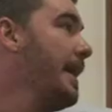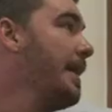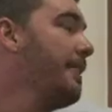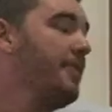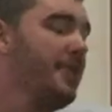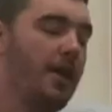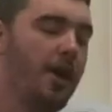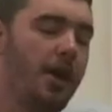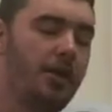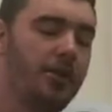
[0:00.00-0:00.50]
I have
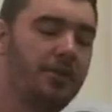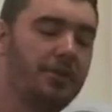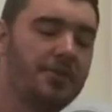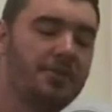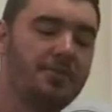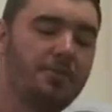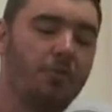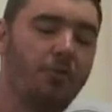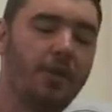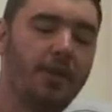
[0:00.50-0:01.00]
the honor
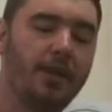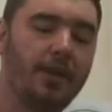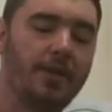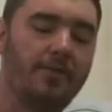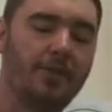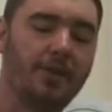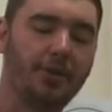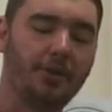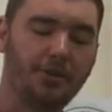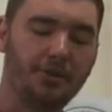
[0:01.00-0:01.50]
this morning
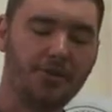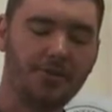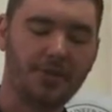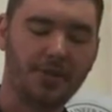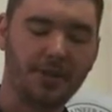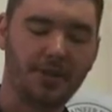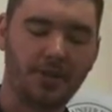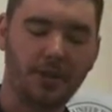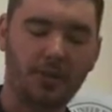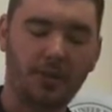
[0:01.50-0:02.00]
of
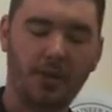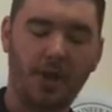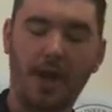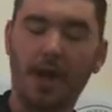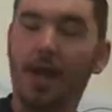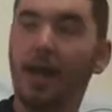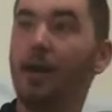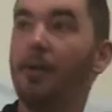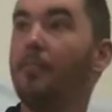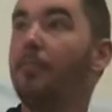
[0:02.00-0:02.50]
introducing your
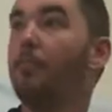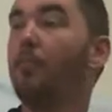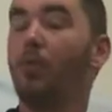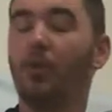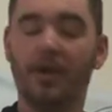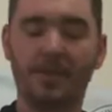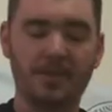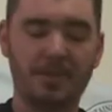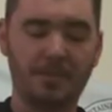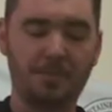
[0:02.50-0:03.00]
uh,
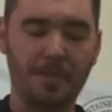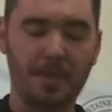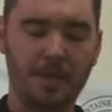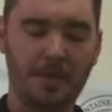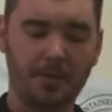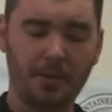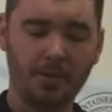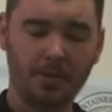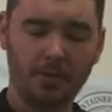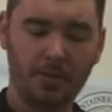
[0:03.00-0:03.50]
morning
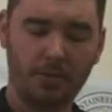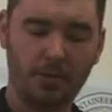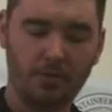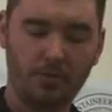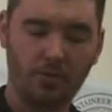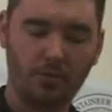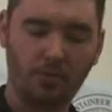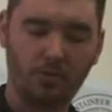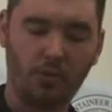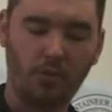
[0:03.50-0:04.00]
speaker,
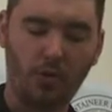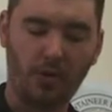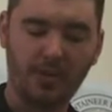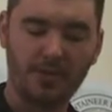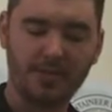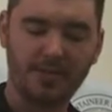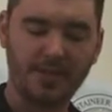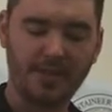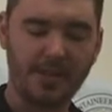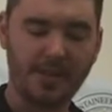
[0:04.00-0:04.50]
Roark
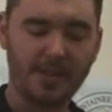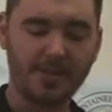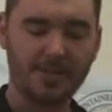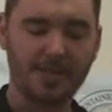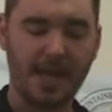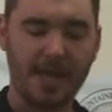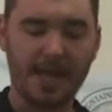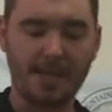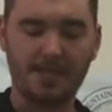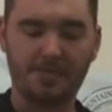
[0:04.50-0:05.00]
C.
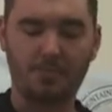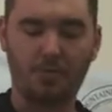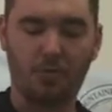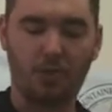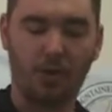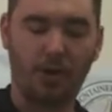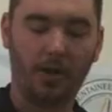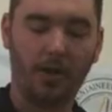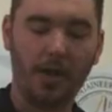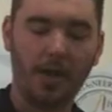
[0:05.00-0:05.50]

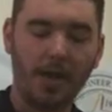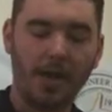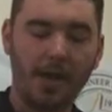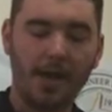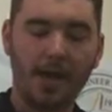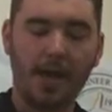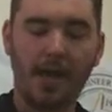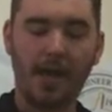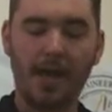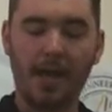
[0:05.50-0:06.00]
Sizemore,
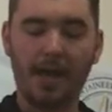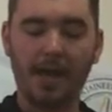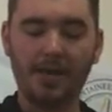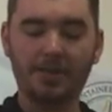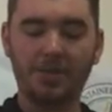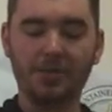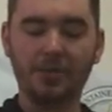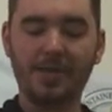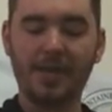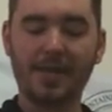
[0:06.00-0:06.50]
uh,
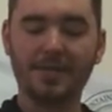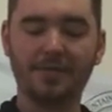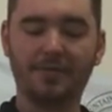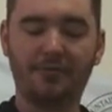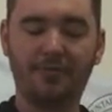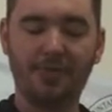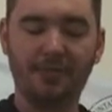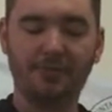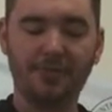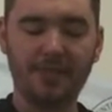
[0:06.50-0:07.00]
a two thousand
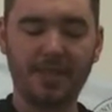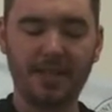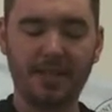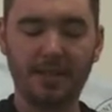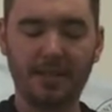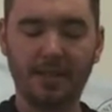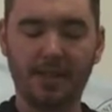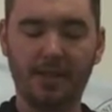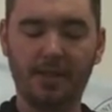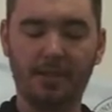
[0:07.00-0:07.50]

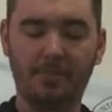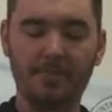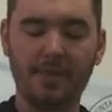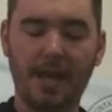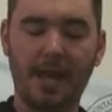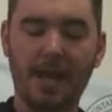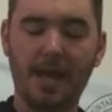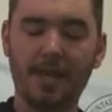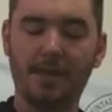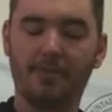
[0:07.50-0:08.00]
fifteen
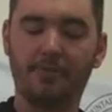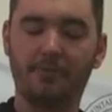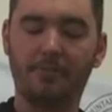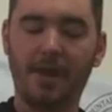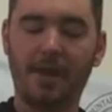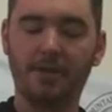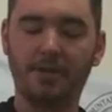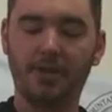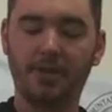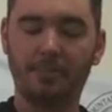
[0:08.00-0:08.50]
alumni of
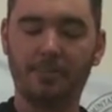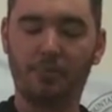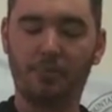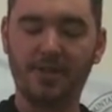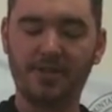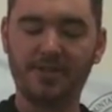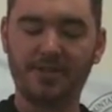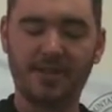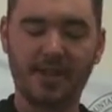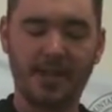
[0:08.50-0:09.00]
Mountaineer
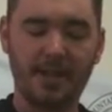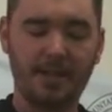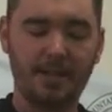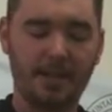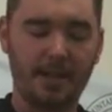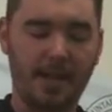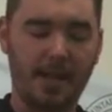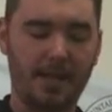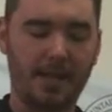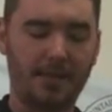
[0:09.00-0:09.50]
Boys State
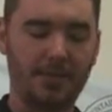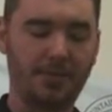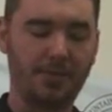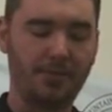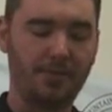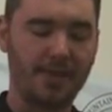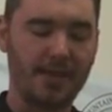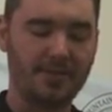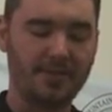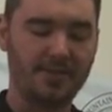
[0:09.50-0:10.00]
and a two
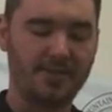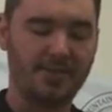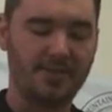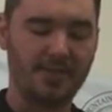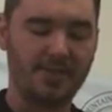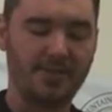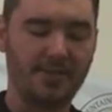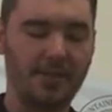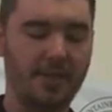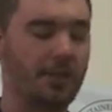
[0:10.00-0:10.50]
thousand
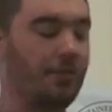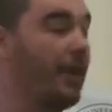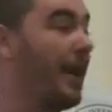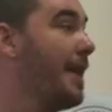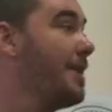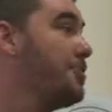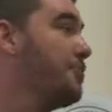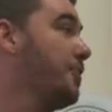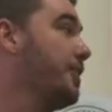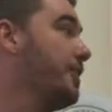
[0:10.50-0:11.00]
sixteen
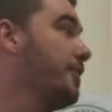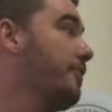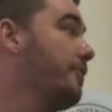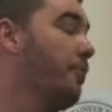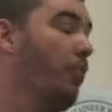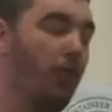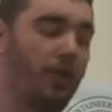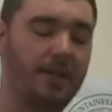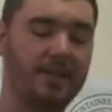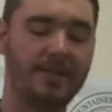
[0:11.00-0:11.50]
graduate
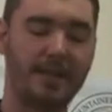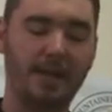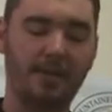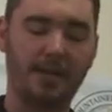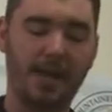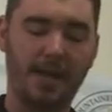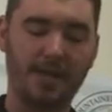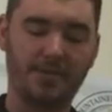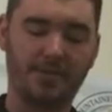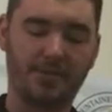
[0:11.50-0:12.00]
of Morgantown
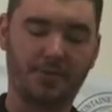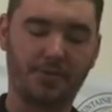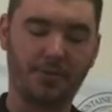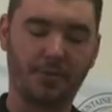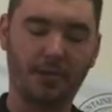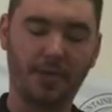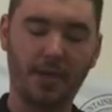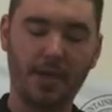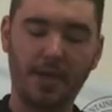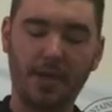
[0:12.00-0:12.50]
High School.